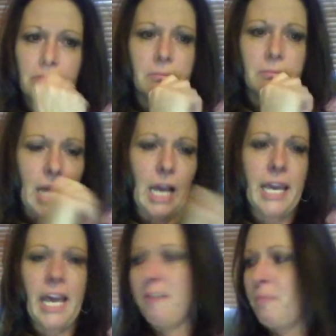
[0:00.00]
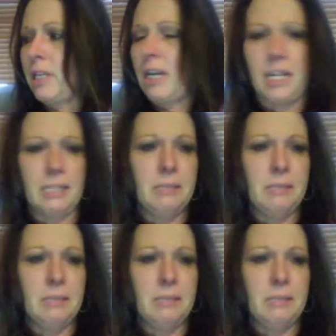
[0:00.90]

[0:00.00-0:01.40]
I have put on